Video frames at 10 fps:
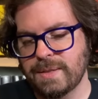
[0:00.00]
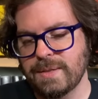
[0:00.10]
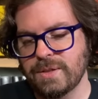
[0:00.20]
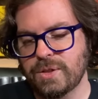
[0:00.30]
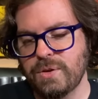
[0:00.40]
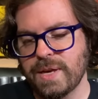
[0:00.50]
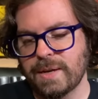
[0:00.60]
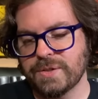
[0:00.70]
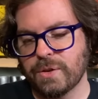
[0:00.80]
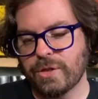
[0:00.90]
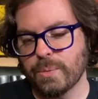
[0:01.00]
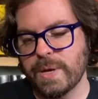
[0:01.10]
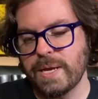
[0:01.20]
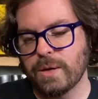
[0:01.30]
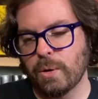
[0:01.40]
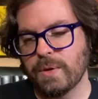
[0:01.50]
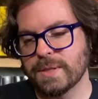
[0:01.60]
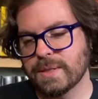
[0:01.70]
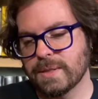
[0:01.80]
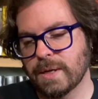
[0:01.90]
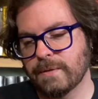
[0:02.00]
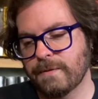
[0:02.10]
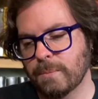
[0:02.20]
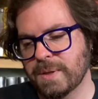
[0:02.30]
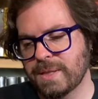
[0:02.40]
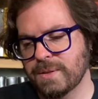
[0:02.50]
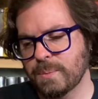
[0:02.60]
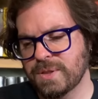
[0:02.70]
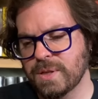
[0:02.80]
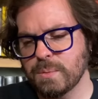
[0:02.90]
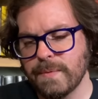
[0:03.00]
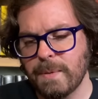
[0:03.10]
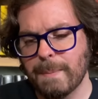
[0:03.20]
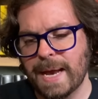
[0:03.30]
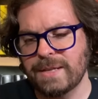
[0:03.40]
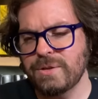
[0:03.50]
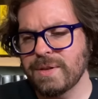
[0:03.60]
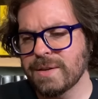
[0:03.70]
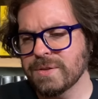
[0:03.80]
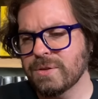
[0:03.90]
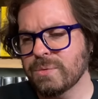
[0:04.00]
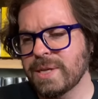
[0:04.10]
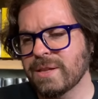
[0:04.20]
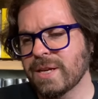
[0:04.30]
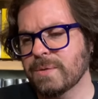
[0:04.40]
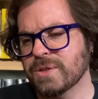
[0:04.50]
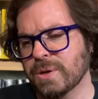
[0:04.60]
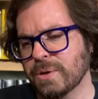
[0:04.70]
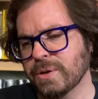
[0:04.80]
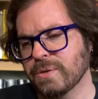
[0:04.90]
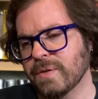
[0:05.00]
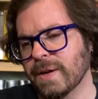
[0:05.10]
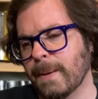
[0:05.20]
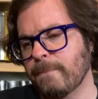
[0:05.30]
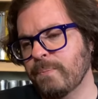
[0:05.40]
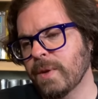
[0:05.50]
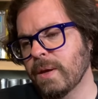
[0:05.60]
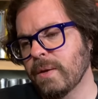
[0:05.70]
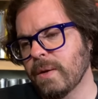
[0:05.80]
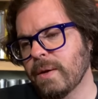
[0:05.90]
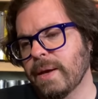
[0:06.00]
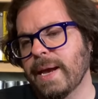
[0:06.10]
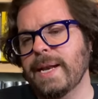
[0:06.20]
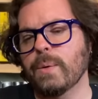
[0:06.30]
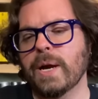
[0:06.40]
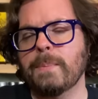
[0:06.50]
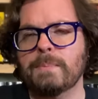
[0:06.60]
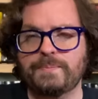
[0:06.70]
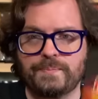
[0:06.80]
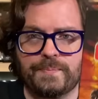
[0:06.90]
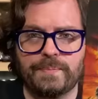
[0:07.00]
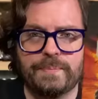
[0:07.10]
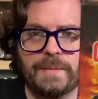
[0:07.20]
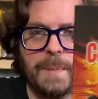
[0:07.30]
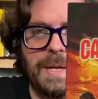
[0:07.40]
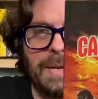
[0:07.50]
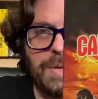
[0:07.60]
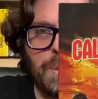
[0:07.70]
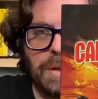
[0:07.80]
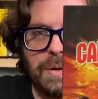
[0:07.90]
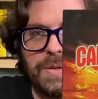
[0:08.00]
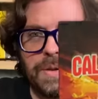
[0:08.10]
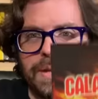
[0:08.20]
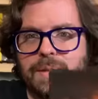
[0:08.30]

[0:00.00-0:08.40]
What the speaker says: This is 2003 Golden Sun film, but was this movie made in 2003? I thought it was earlier than that. Anyway, I mean, it is what it looks like.